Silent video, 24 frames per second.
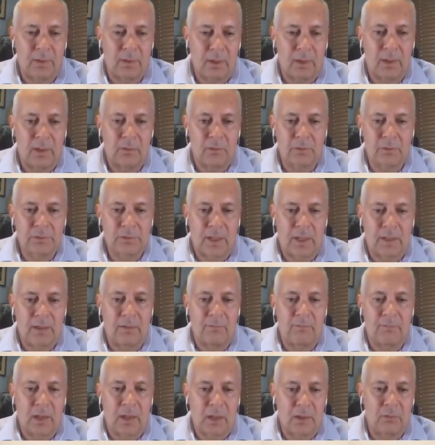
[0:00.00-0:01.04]
They understand
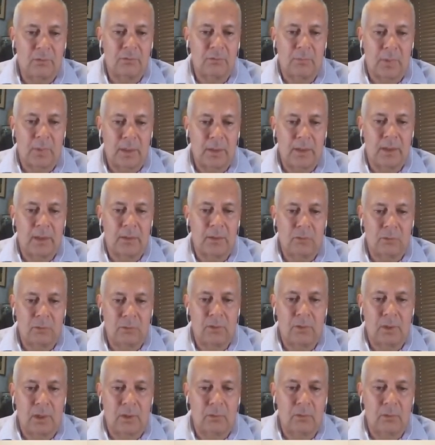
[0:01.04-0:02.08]
the value of mining to
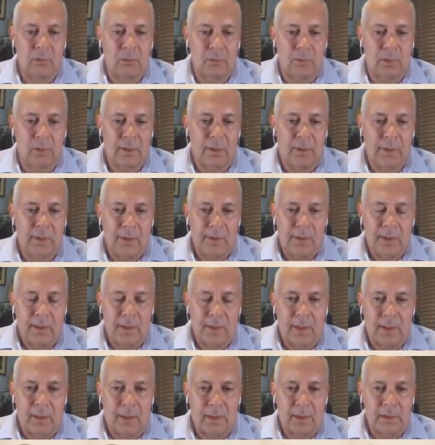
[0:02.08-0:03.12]
the territory.
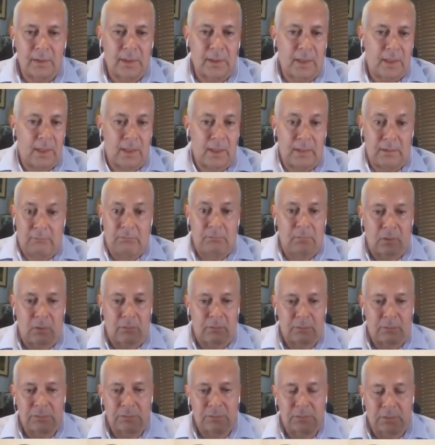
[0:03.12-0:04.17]
And of
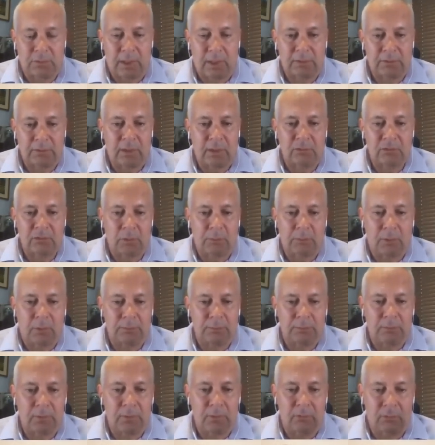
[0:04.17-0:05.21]
course, it's accessible.
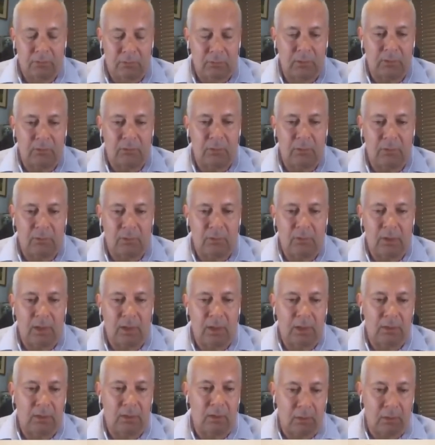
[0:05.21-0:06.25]
It's easy to
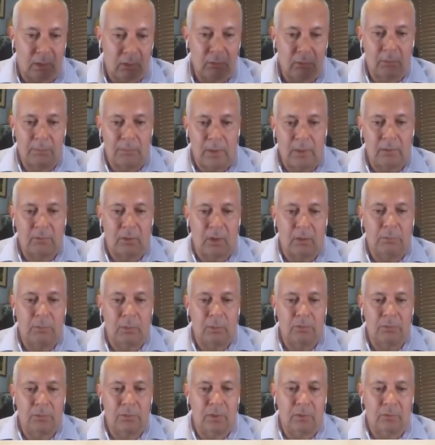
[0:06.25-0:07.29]
get there. Now, what makes our
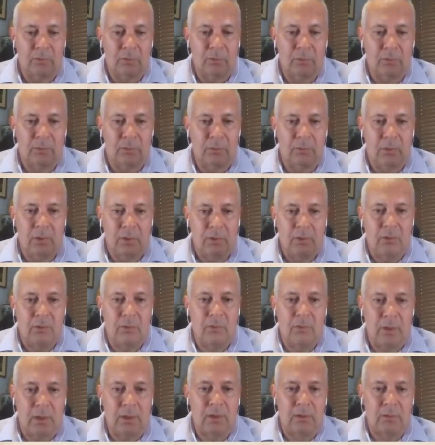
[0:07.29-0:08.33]
project so
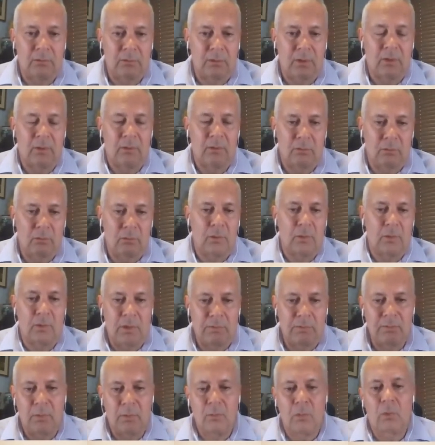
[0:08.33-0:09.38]
unique is that we're
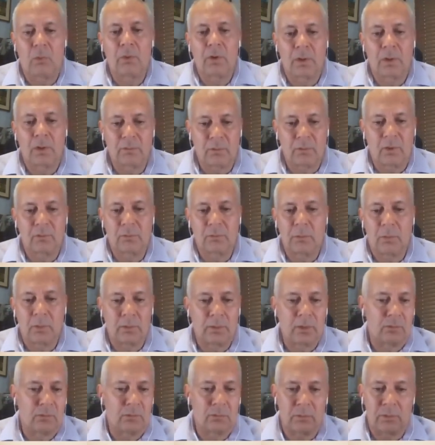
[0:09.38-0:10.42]
even more accessible
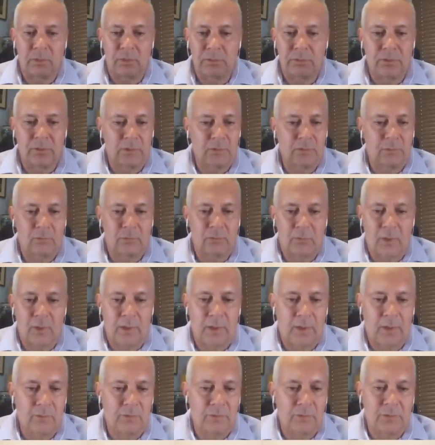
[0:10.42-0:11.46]
because we're just right
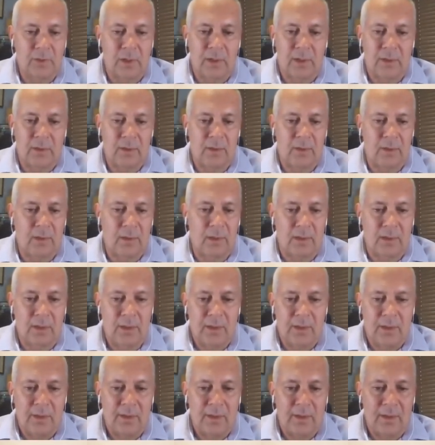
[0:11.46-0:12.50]
outside the
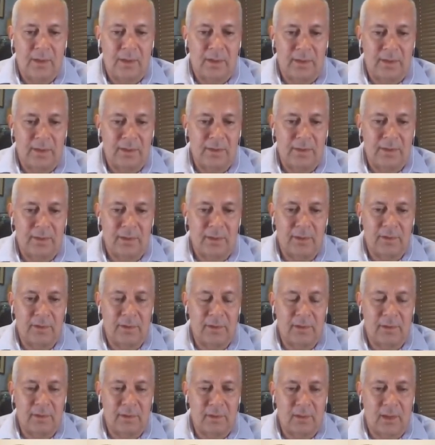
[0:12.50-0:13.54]

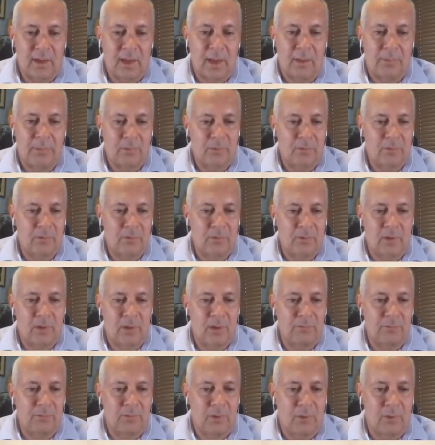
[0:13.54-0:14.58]
capital city
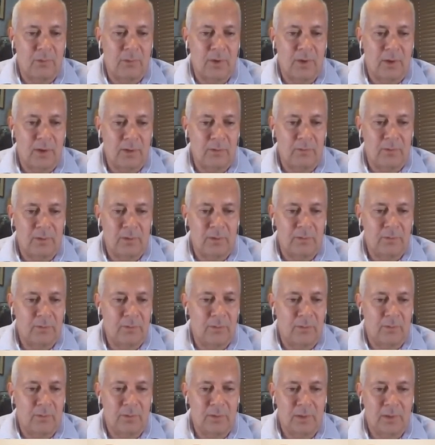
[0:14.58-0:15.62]
of the Yukon.
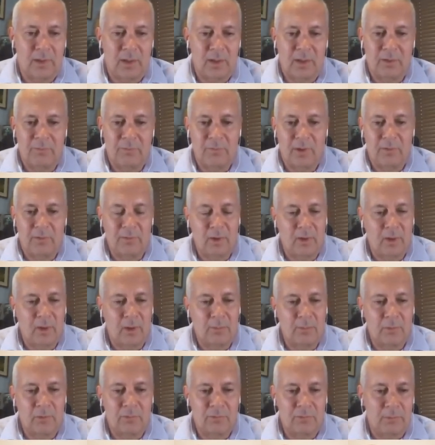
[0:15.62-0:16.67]
We're only 85
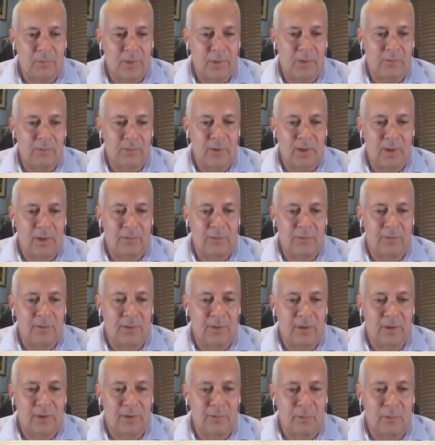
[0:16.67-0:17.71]
kilometers from downtown
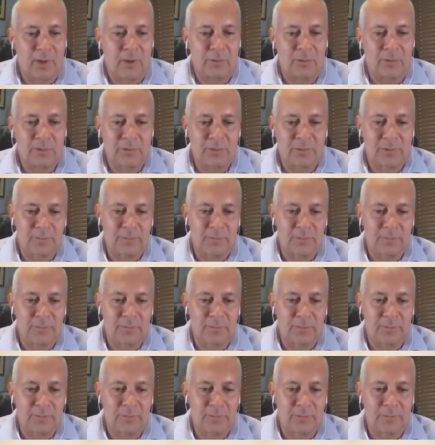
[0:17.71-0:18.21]
Whitehorse.